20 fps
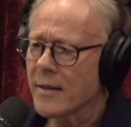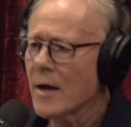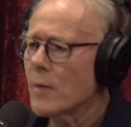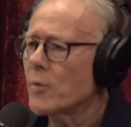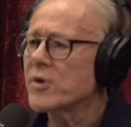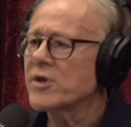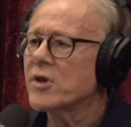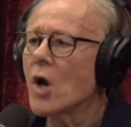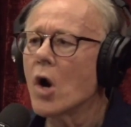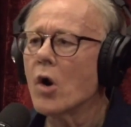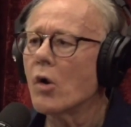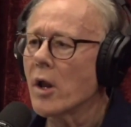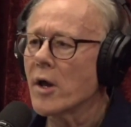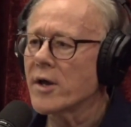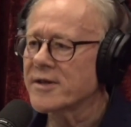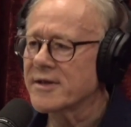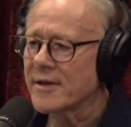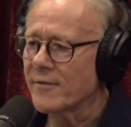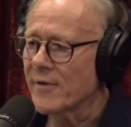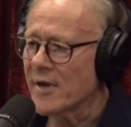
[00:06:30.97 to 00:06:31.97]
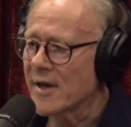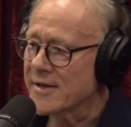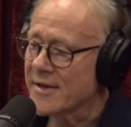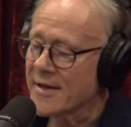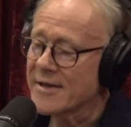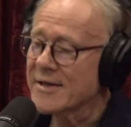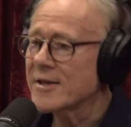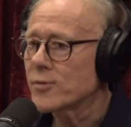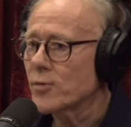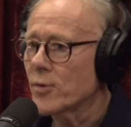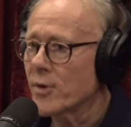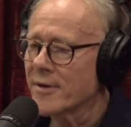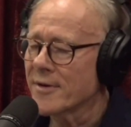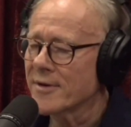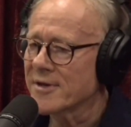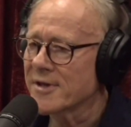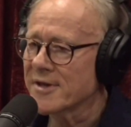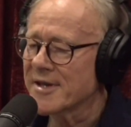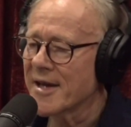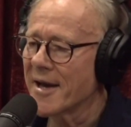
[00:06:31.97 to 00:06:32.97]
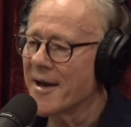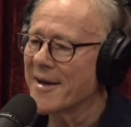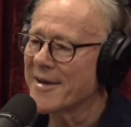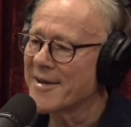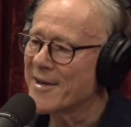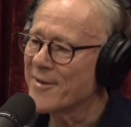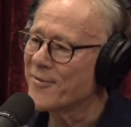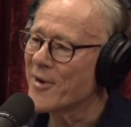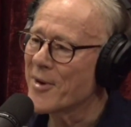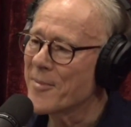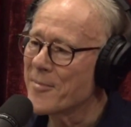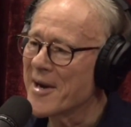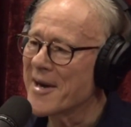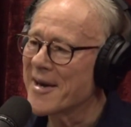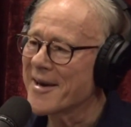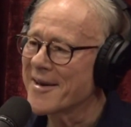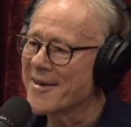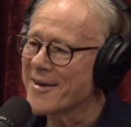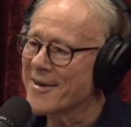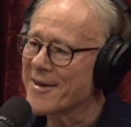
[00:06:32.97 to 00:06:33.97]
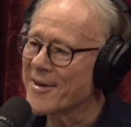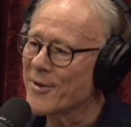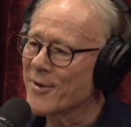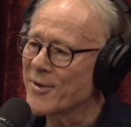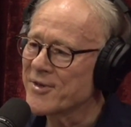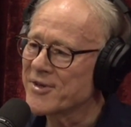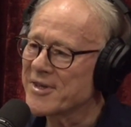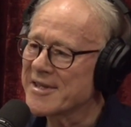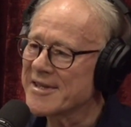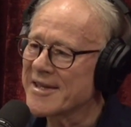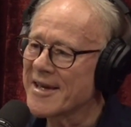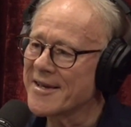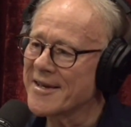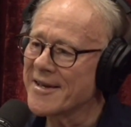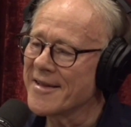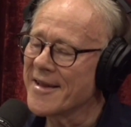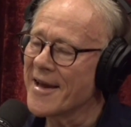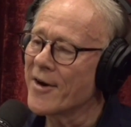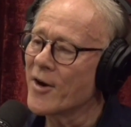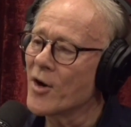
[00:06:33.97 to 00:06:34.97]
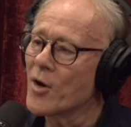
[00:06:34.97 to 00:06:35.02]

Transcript: was no lost civilization, this is what the Society for American Archaeology said in their